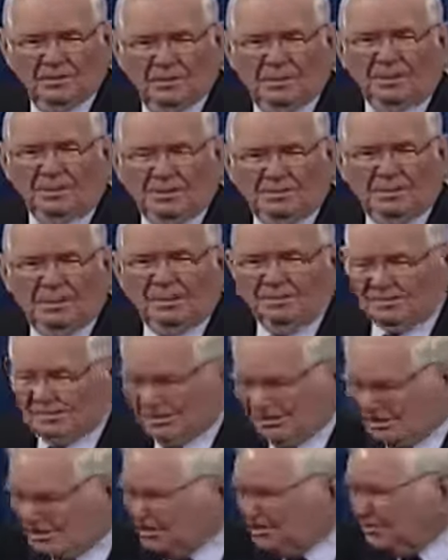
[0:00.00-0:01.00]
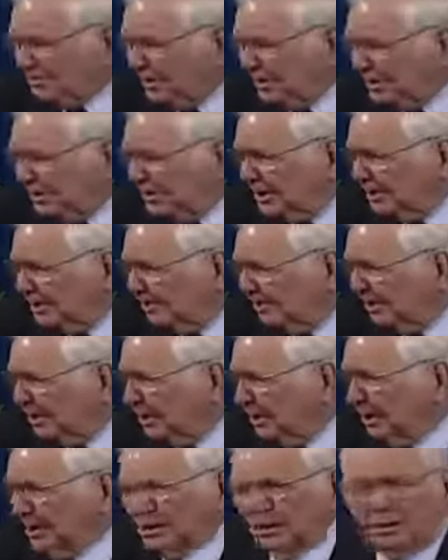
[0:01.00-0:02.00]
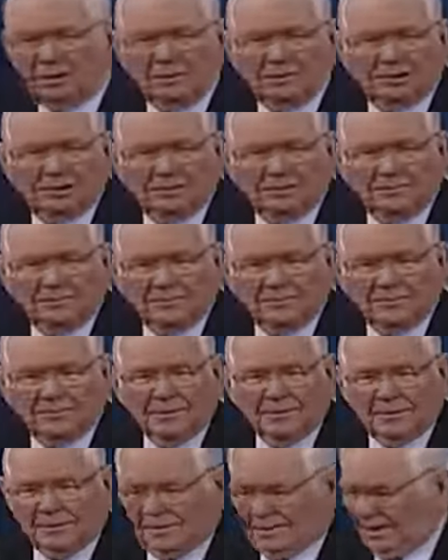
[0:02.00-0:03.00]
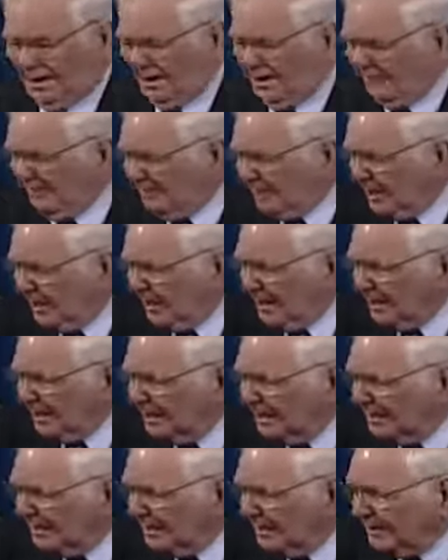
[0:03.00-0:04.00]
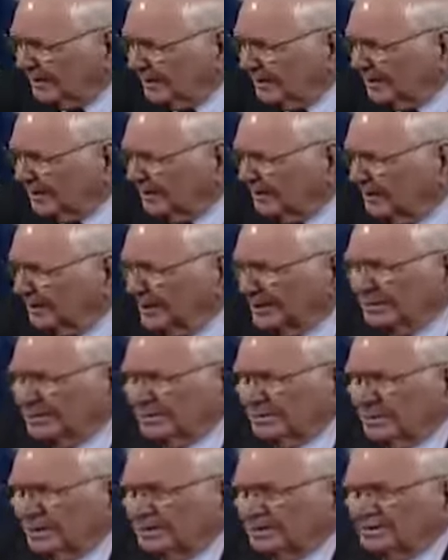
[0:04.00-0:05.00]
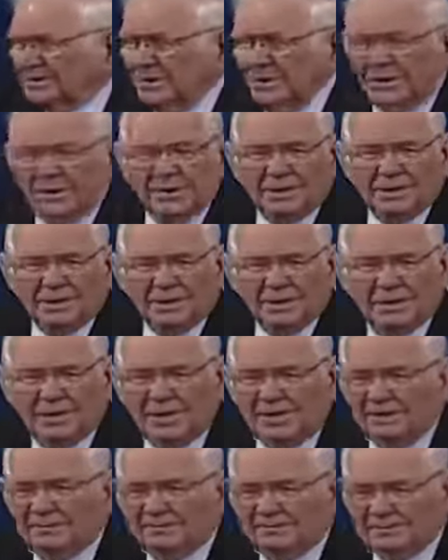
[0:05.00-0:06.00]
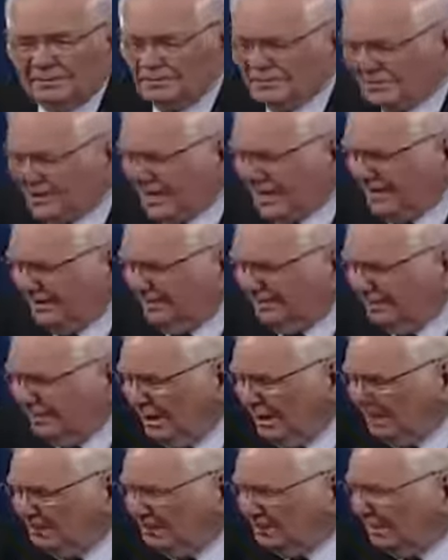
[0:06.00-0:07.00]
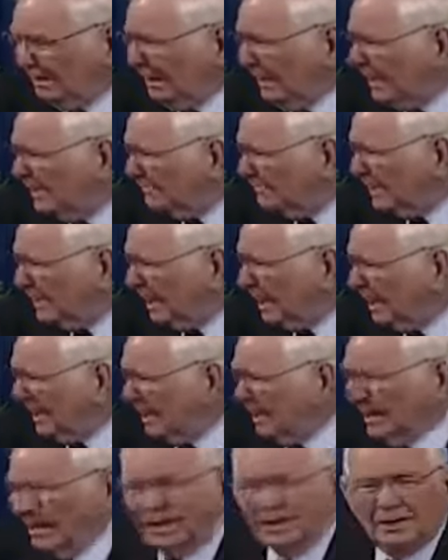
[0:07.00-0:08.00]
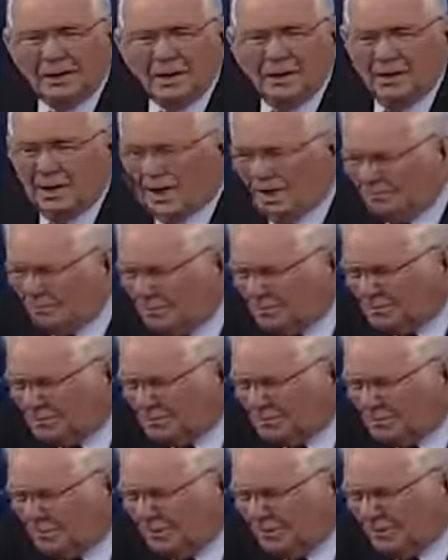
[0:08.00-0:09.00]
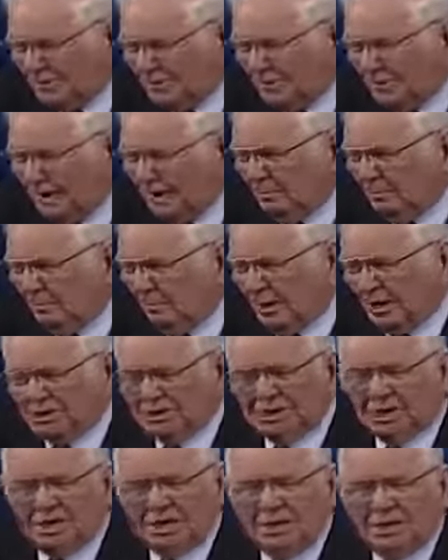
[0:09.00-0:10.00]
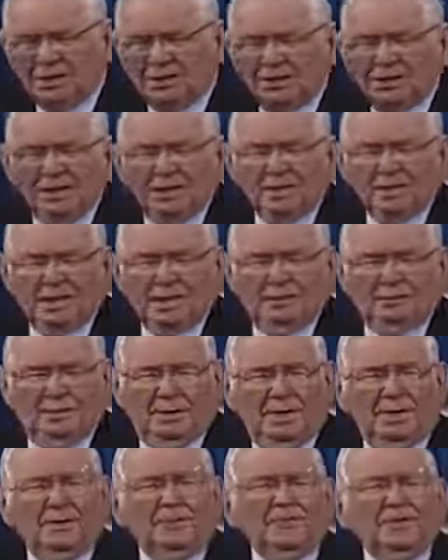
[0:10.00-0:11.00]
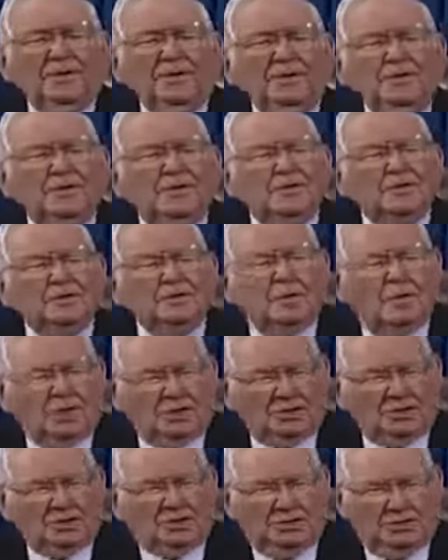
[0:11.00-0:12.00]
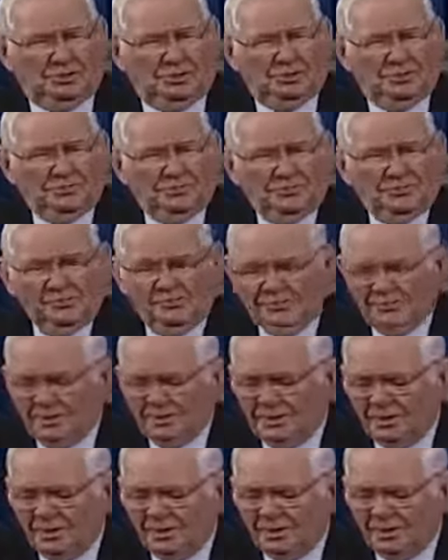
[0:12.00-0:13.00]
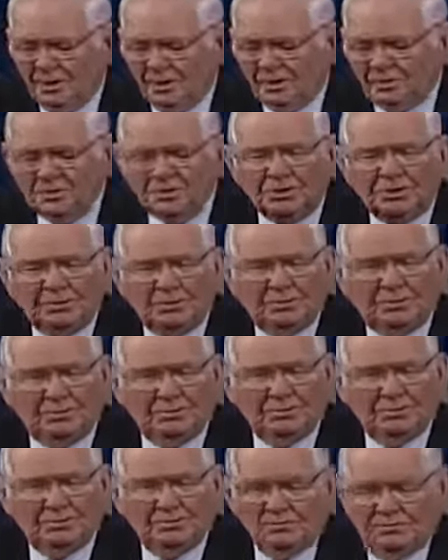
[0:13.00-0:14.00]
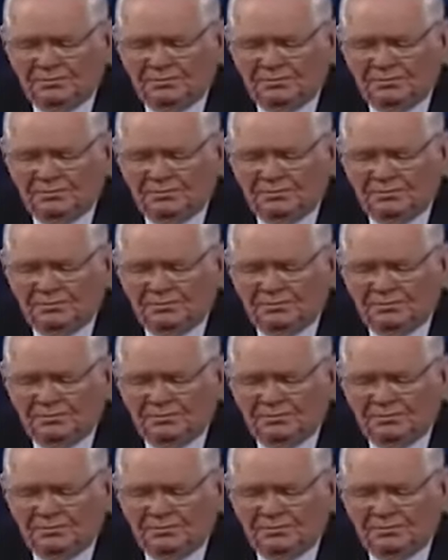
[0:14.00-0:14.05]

What he means is it's written in the book. Got every line of it. It's, it's hidden from sight of most, but I've got it. I know. I'm observing, I'm watching. And beloved, He does watch you, He knows you.